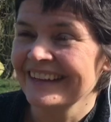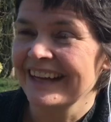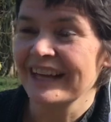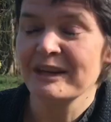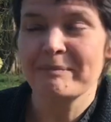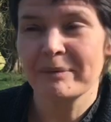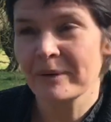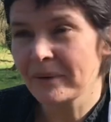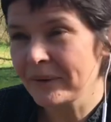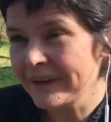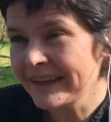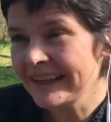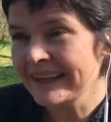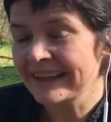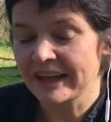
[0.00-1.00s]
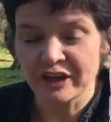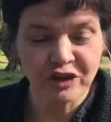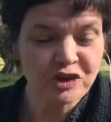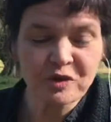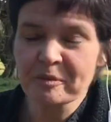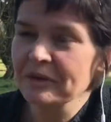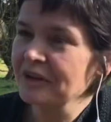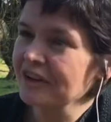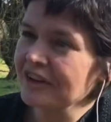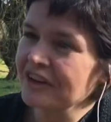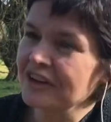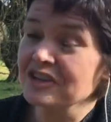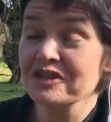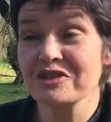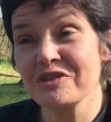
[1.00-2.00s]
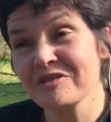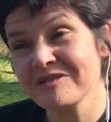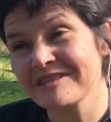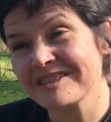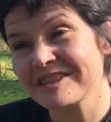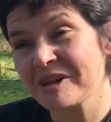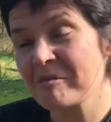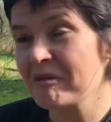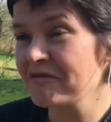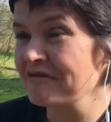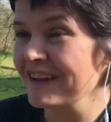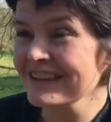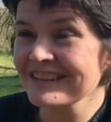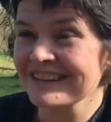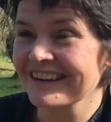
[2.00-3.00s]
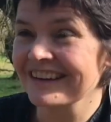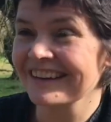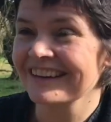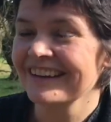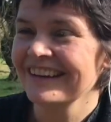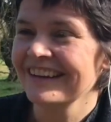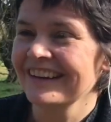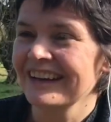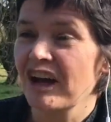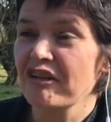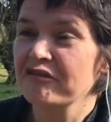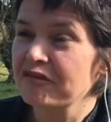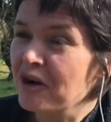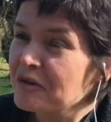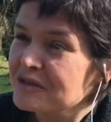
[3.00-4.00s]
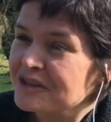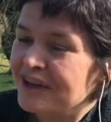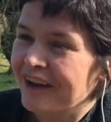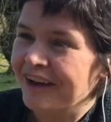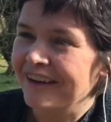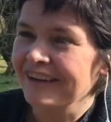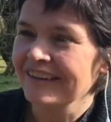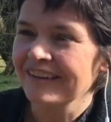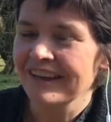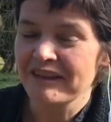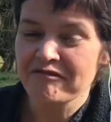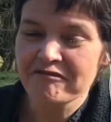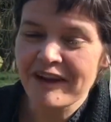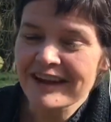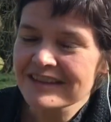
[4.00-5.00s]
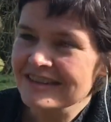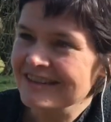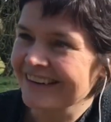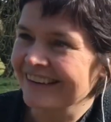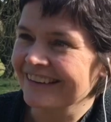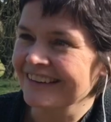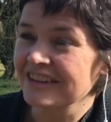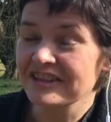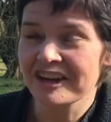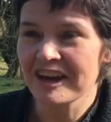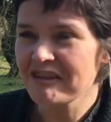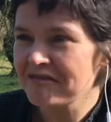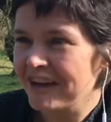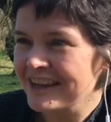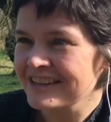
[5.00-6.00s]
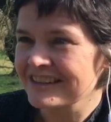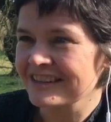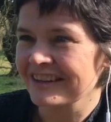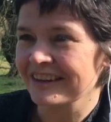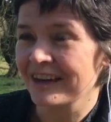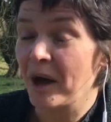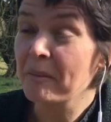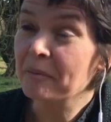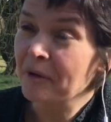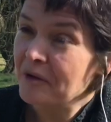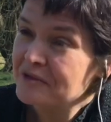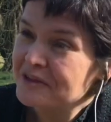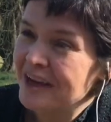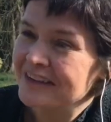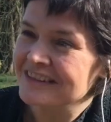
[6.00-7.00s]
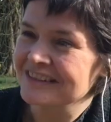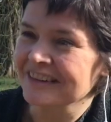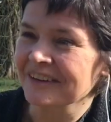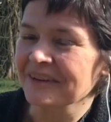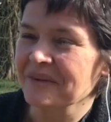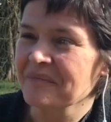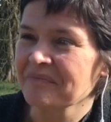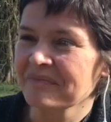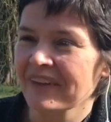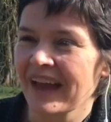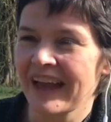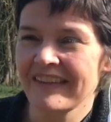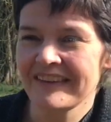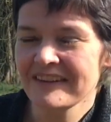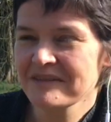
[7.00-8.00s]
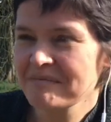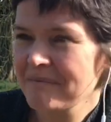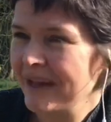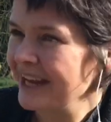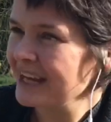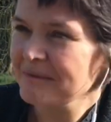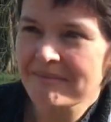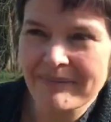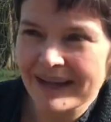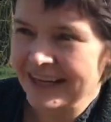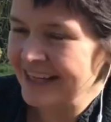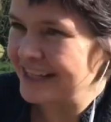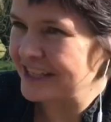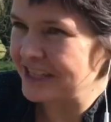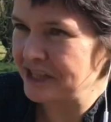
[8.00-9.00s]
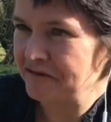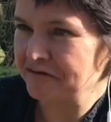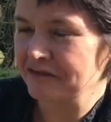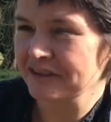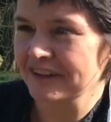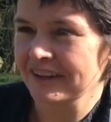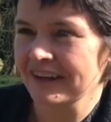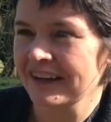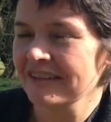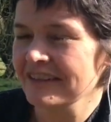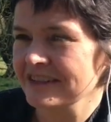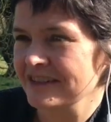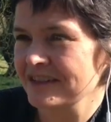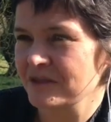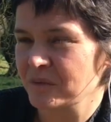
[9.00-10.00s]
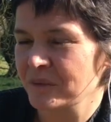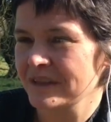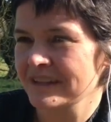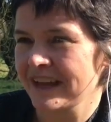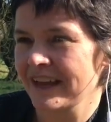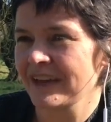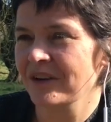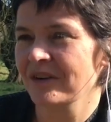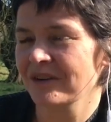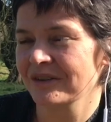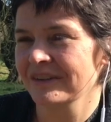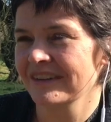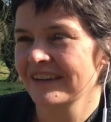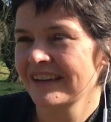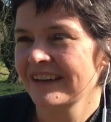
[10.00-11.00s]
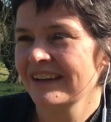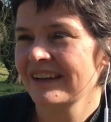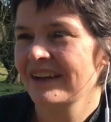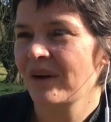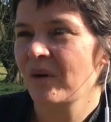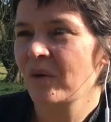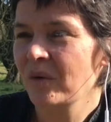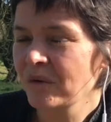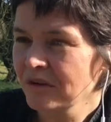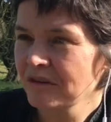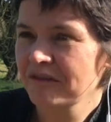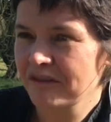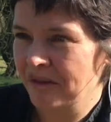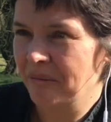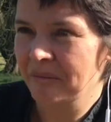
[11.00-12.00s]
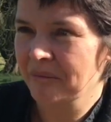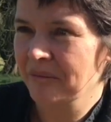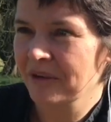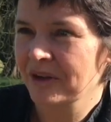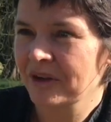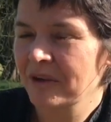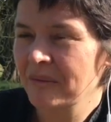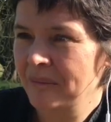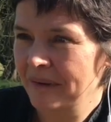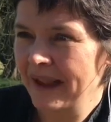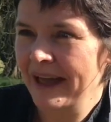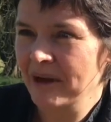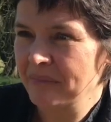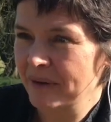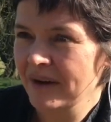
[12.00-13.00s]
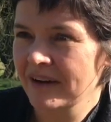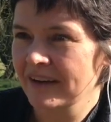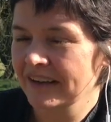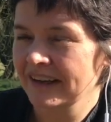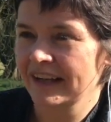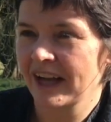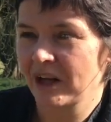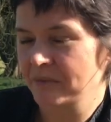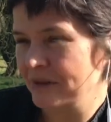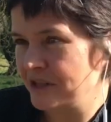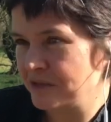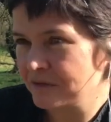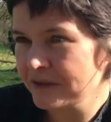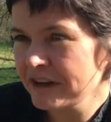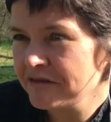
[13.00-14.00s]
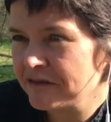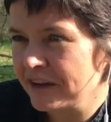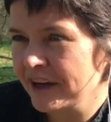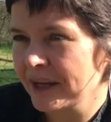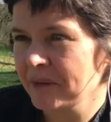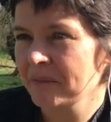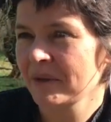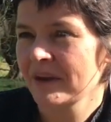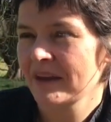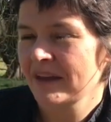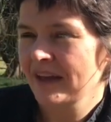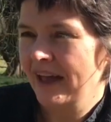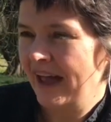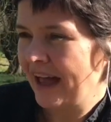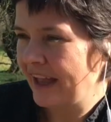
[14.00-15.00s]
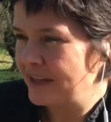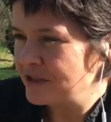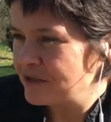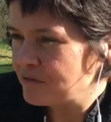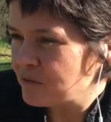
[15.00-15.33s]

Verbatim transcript: an employee, an entrepreneur, a student, a professor, a voter, investor, a divester, a protester, and these many, many different characters that we take on, all of them can play a part in helping to reframe and